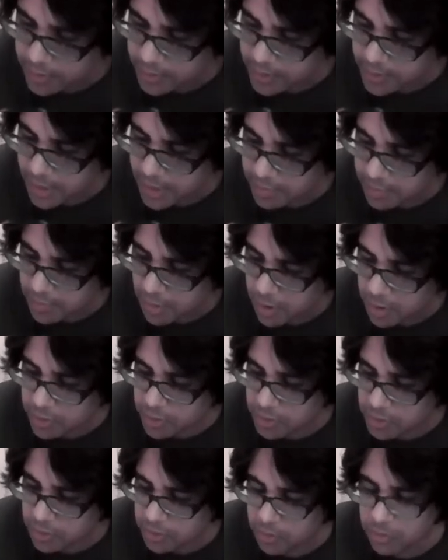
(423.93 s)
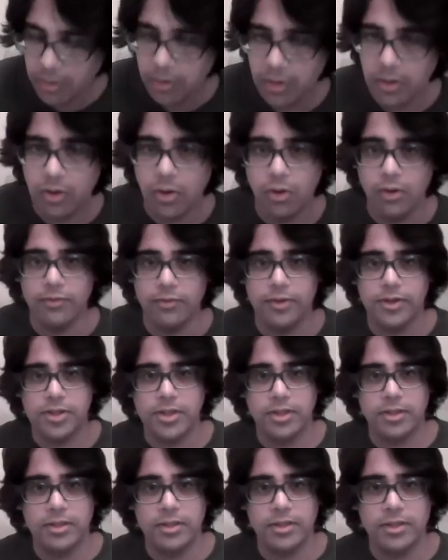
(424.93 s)
Z mod 2
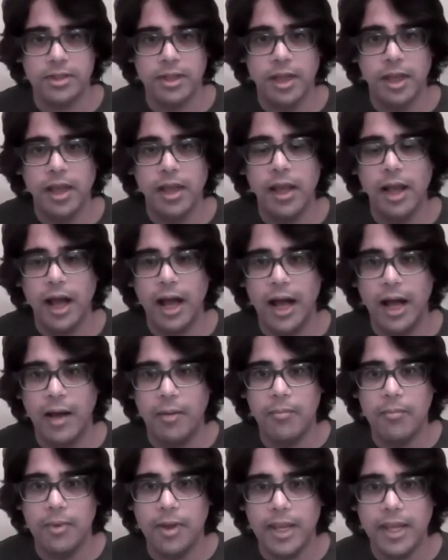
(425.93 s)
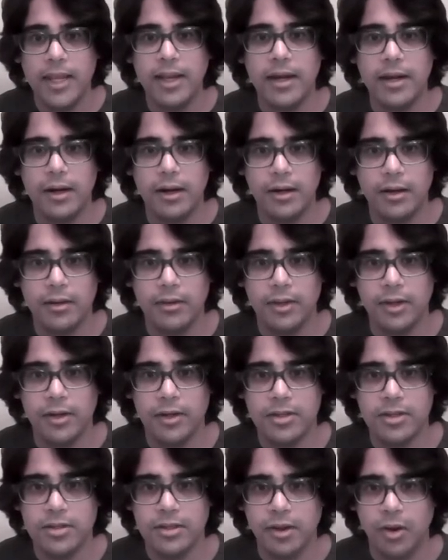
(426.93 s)
coefficients. Um, here, there
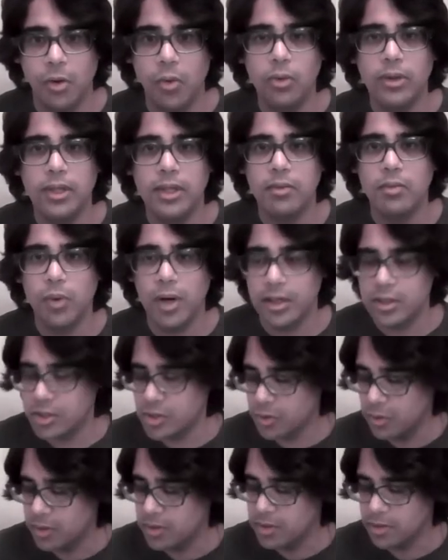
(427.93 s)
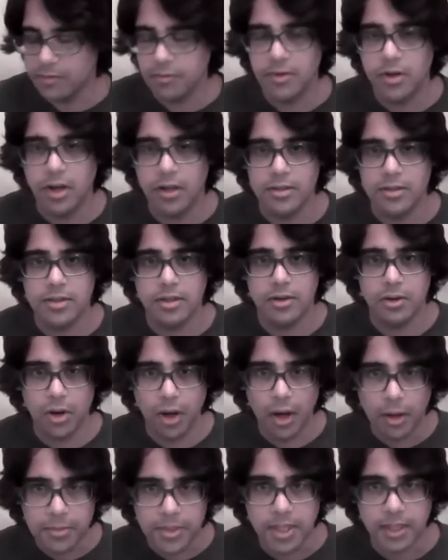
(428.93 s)
is only one choice of non-zero
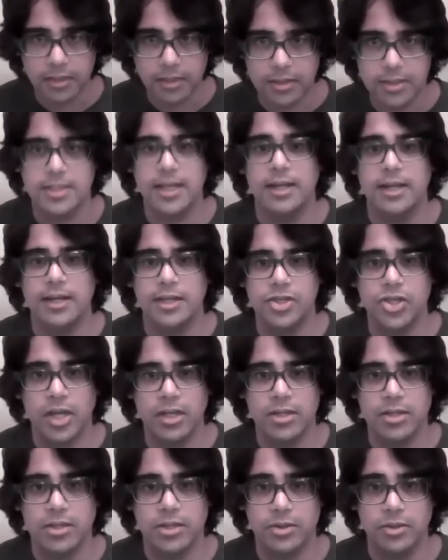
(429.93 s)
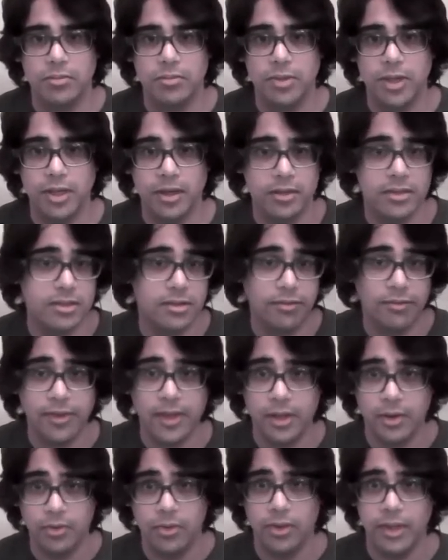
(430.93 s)
object to send each edge to because the
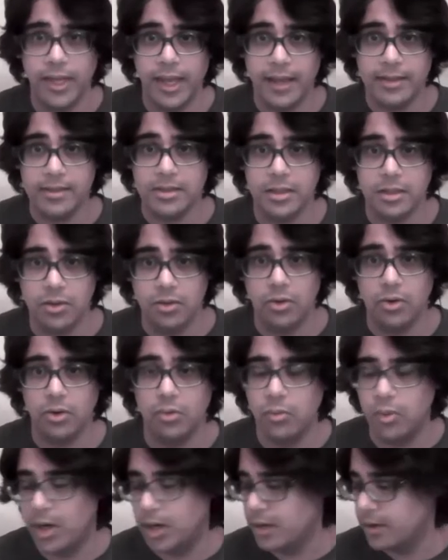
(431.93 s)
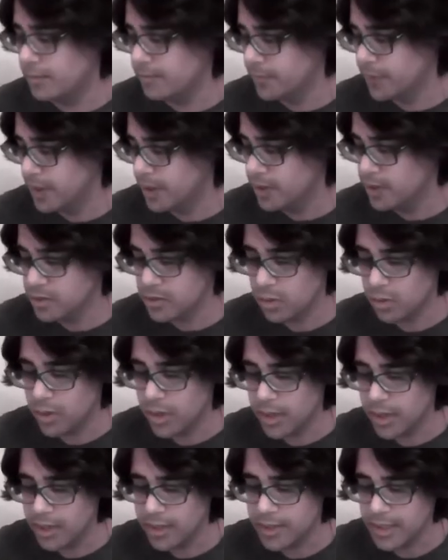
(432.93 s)
field only has 0 or 1. So
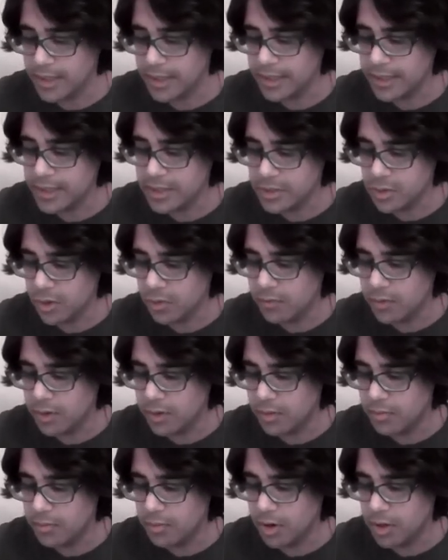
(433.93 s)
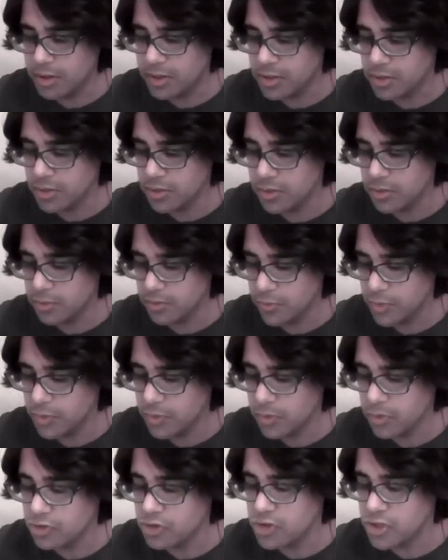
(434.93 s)
it, at least over mod 2, you
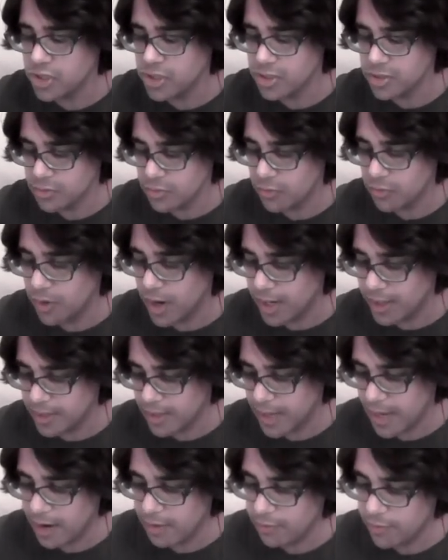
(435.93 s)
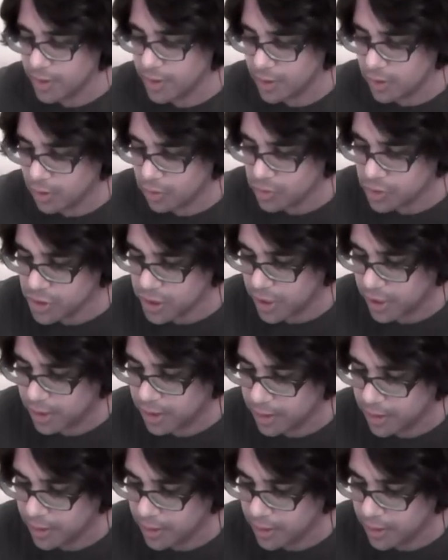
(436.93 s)
could just write every cochain